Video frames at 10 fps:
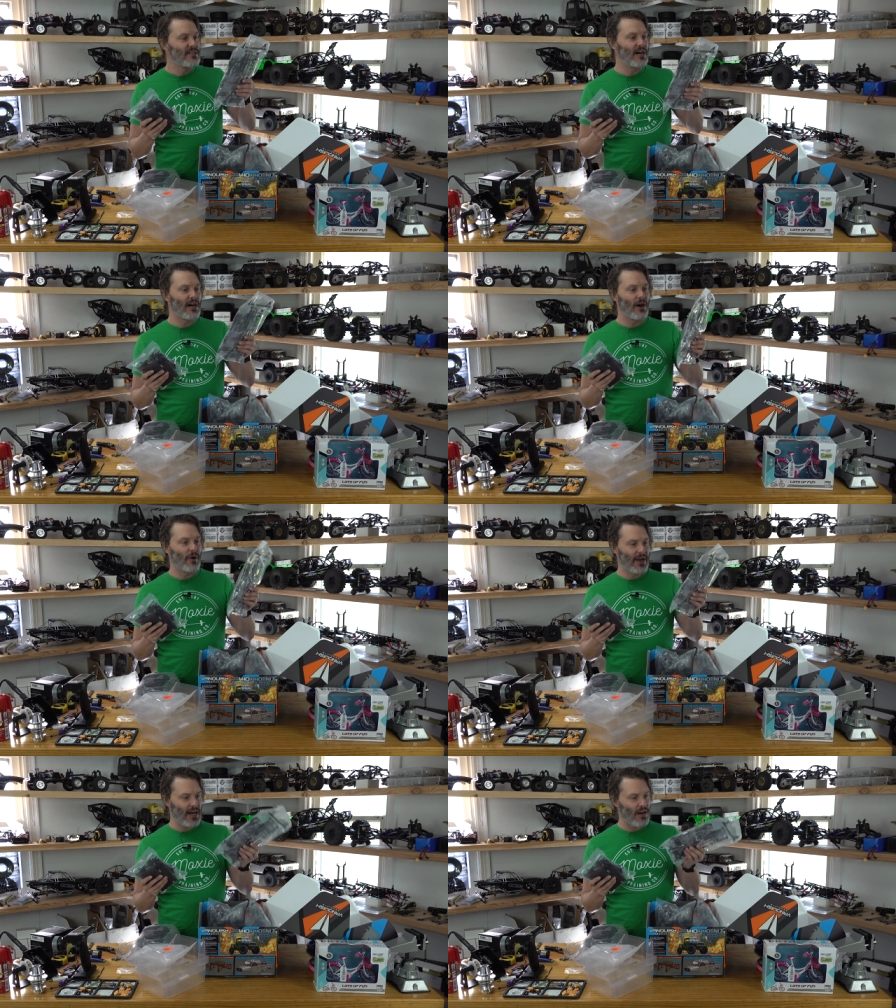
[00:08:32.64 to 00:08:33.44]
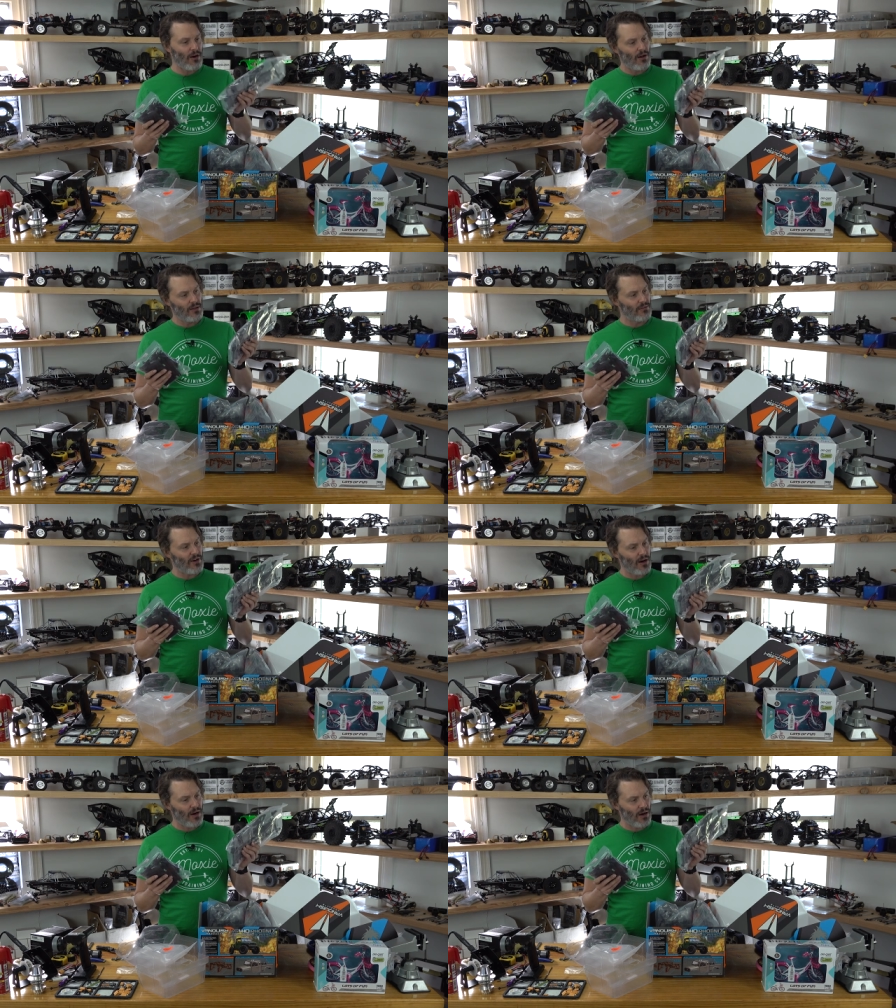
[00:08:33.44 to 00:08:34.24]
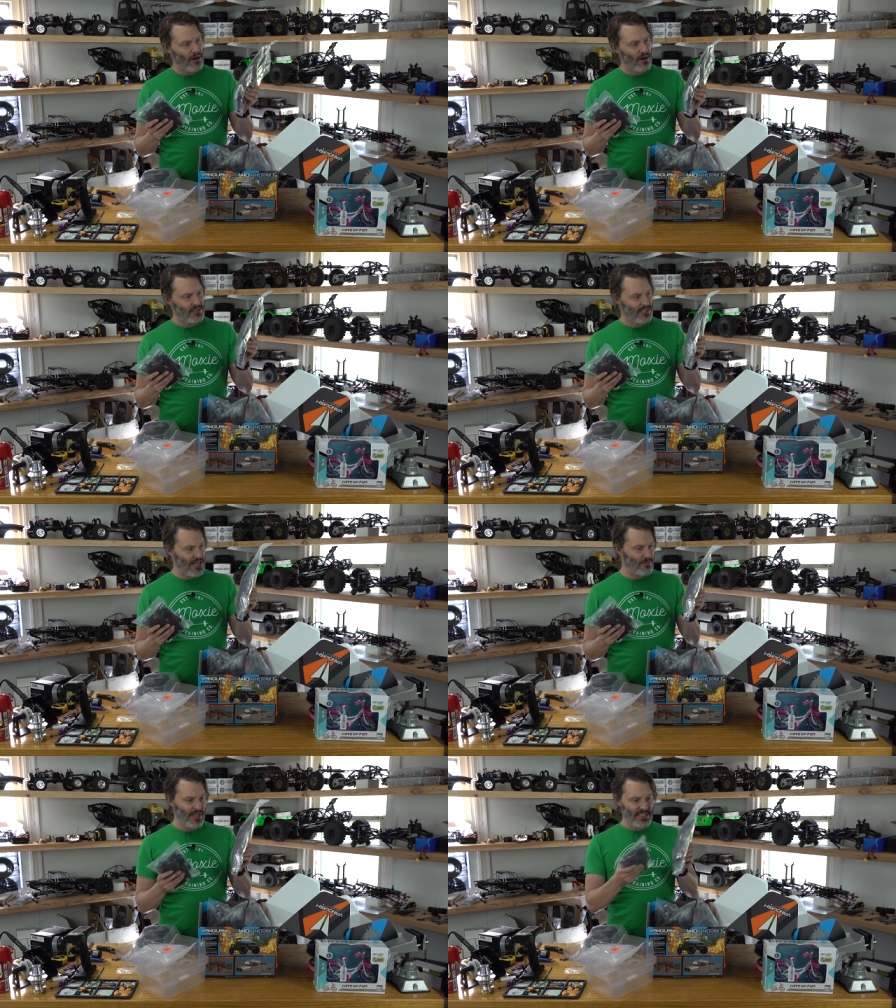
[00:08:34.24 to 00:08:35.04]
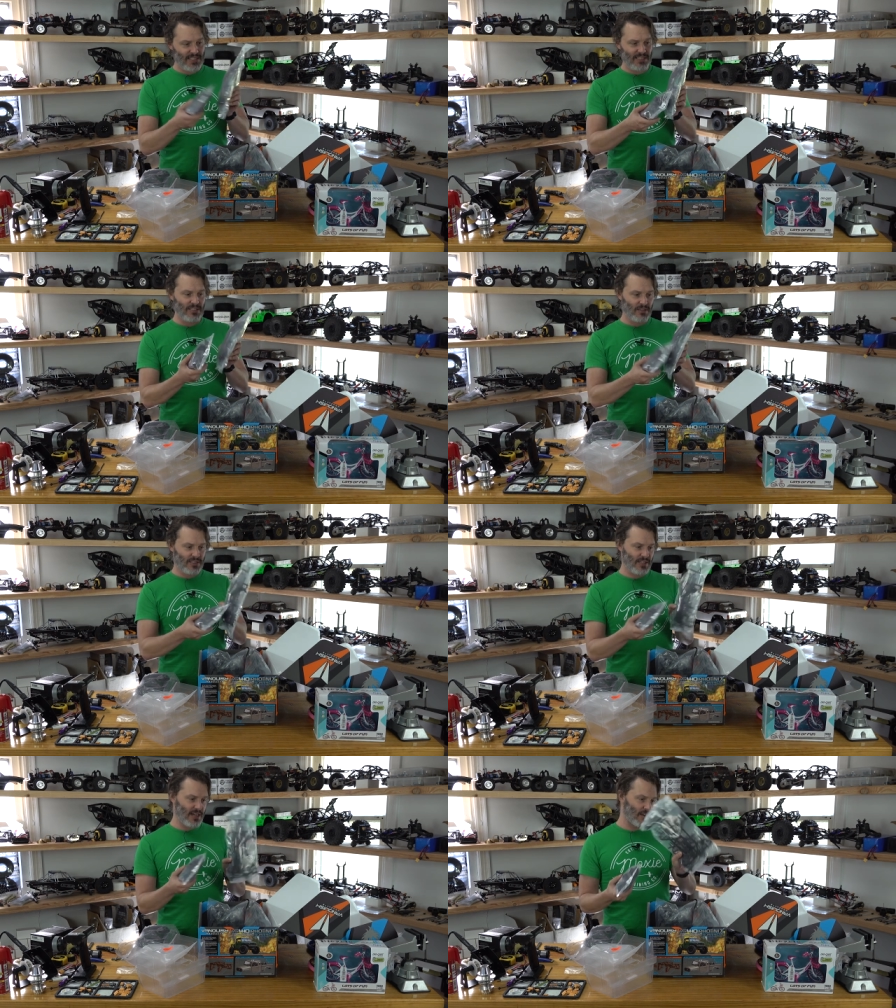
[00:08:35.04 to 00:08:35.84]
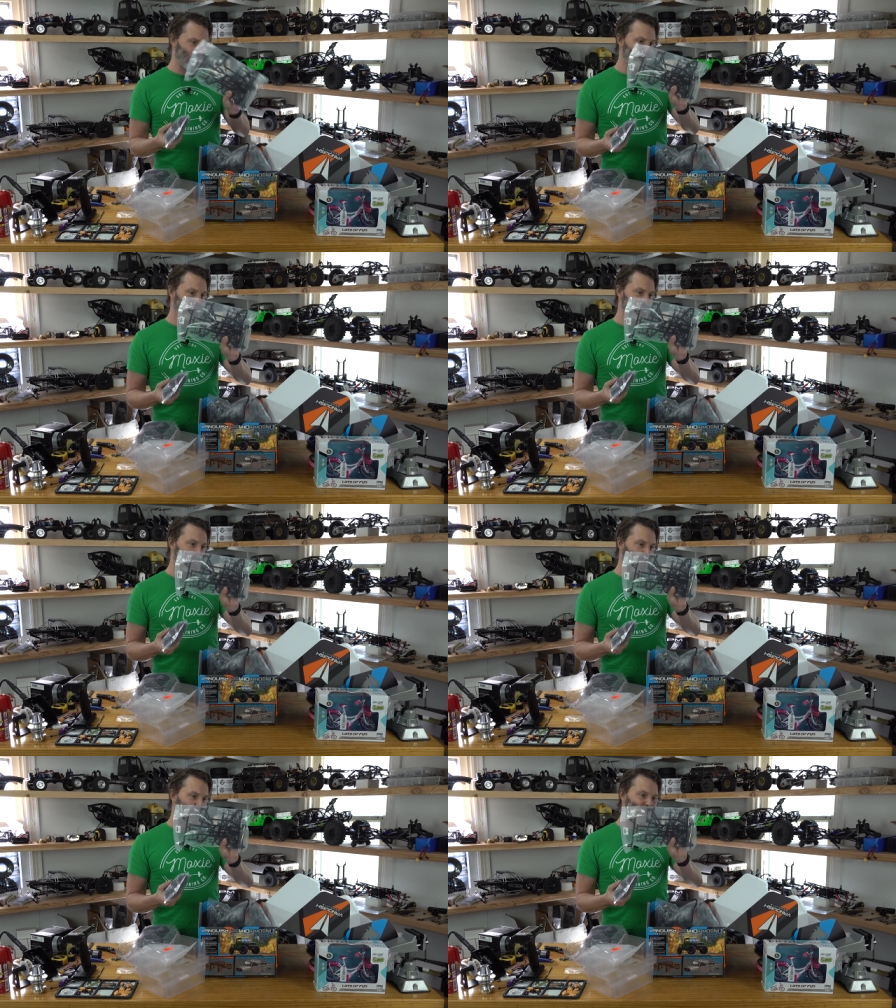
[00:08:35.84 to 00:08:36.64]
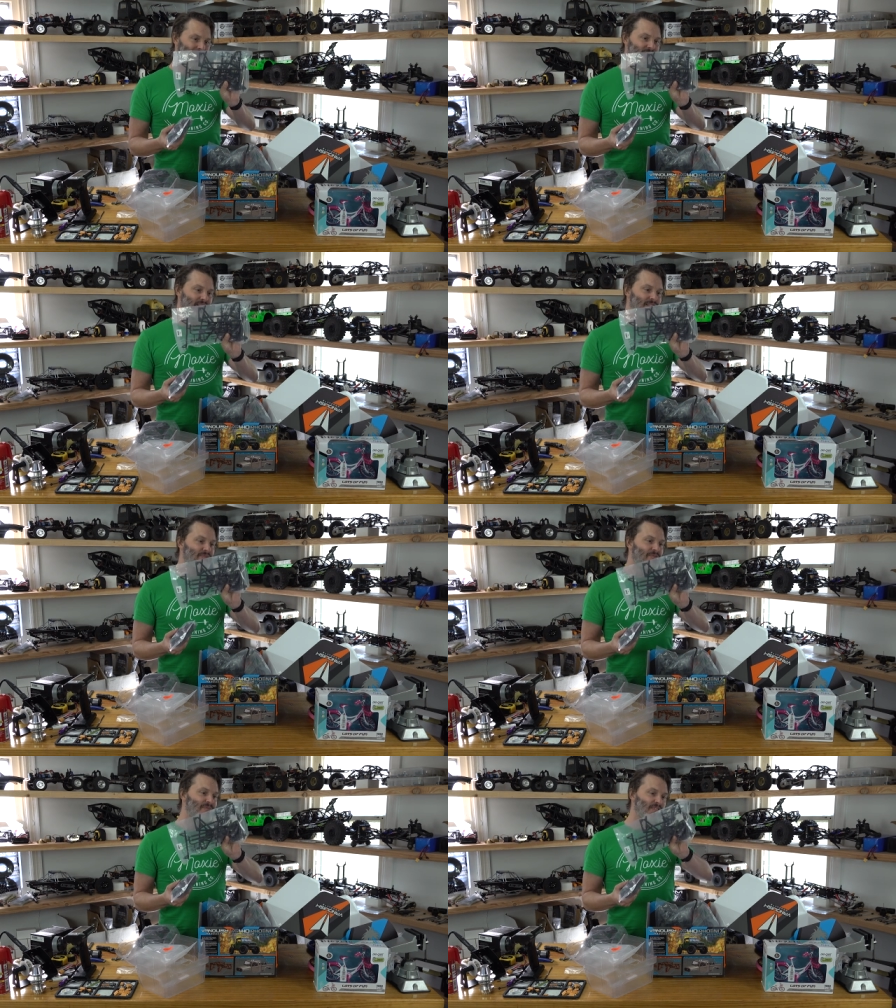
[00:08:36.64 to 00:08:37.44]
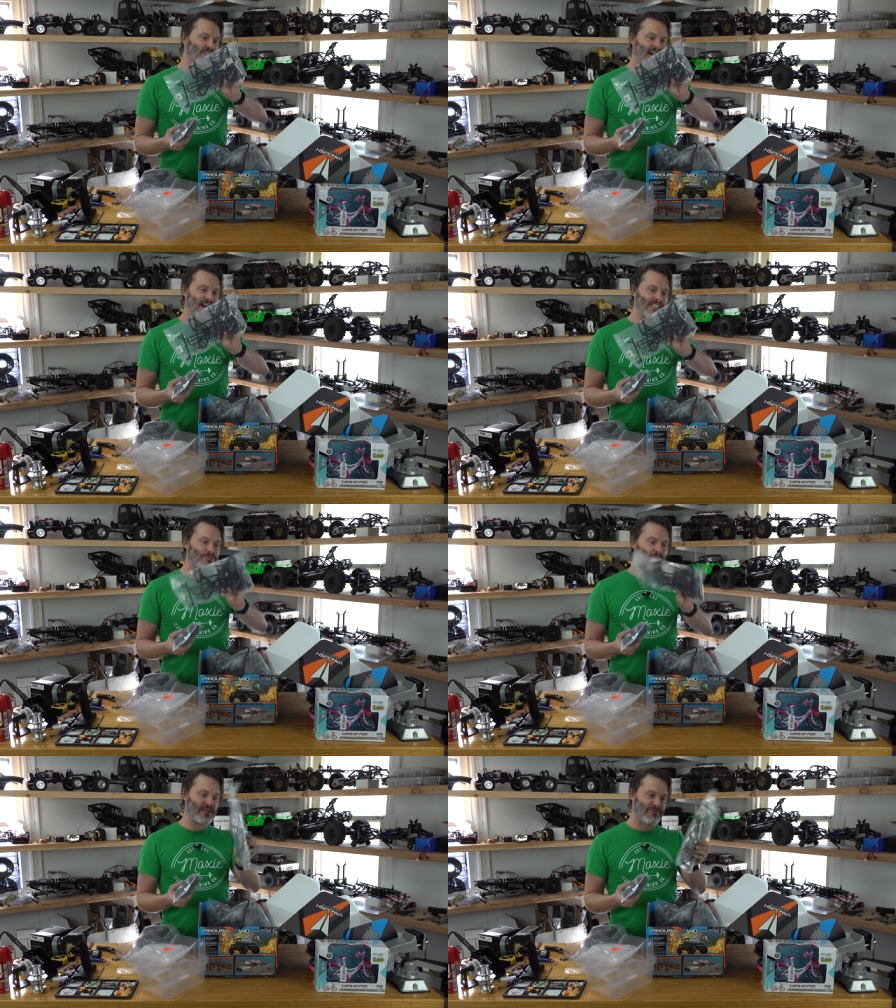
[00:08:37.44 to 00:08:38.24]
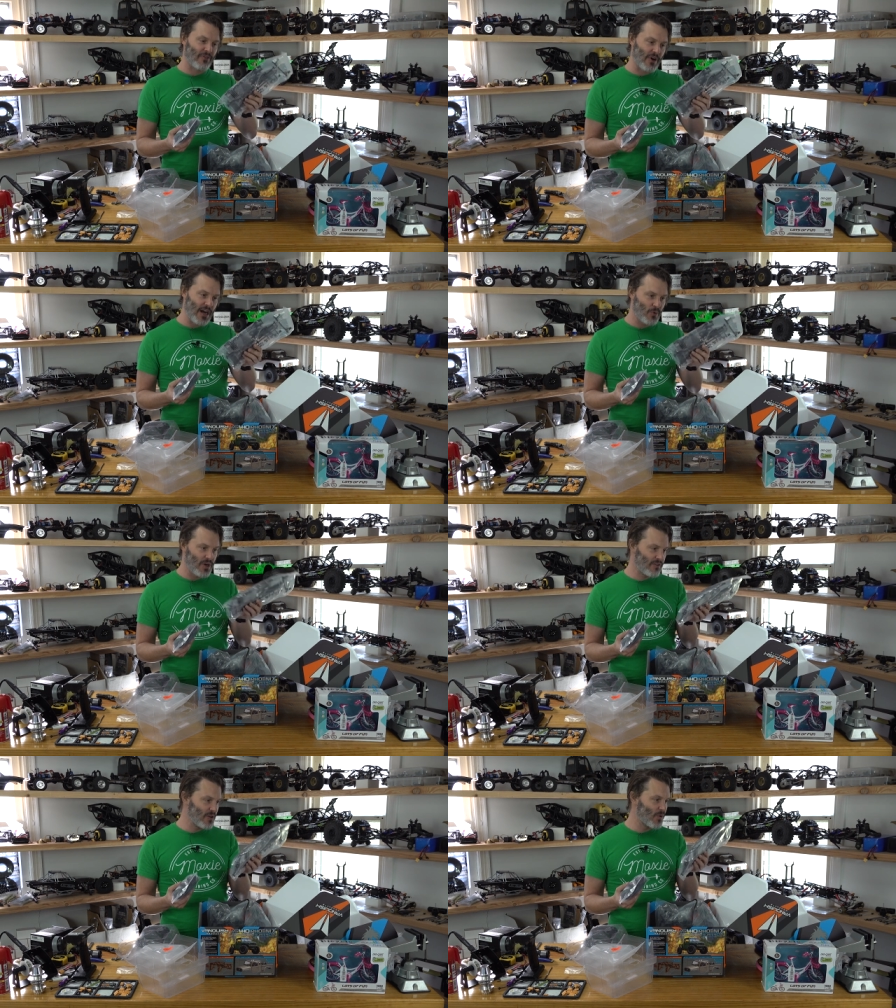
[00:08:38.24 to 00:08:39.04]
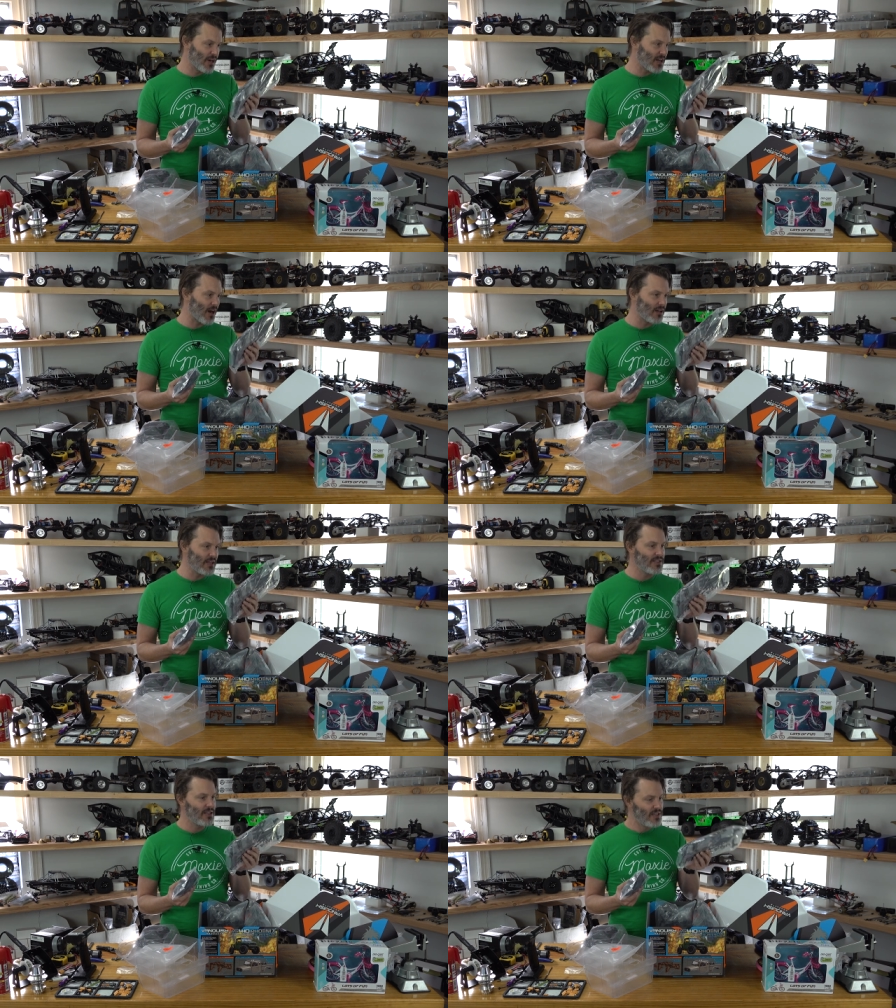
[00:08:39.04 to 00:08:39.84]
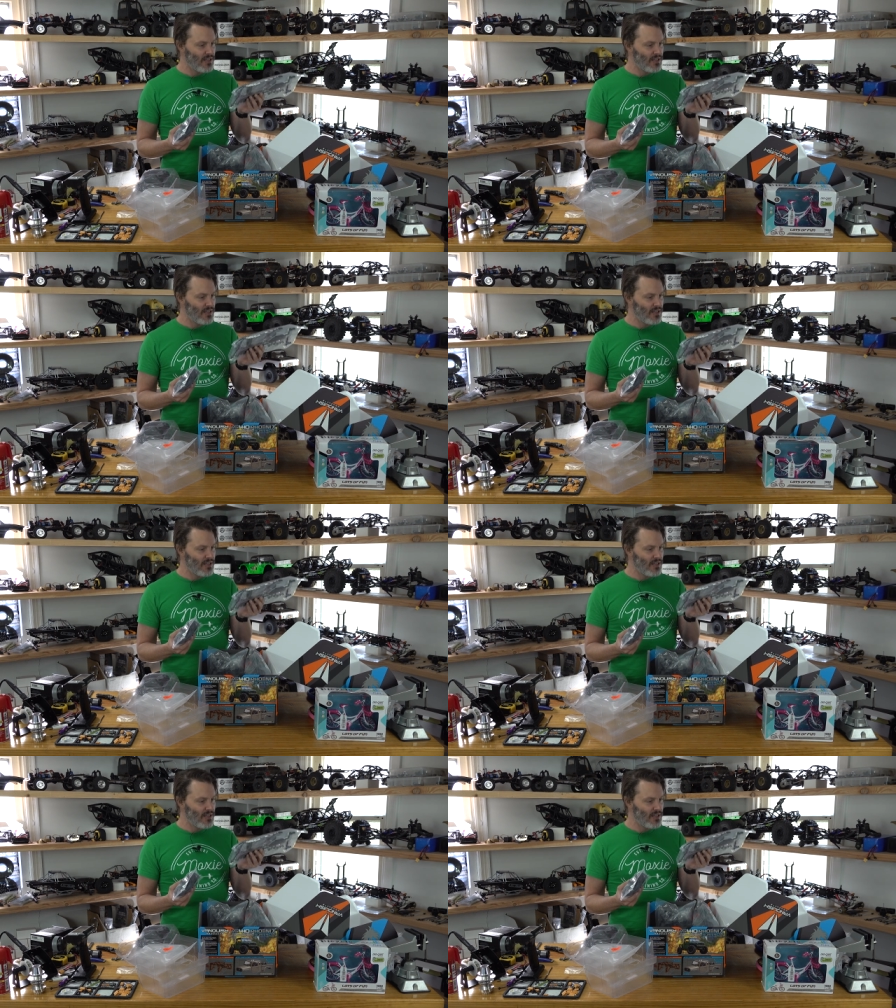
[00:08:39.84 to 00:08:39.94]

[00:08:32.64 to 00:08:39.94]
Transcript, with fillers: Uh, we got all of our side plastics. It looks like our bed sides, bed frame, whatever you want to call it.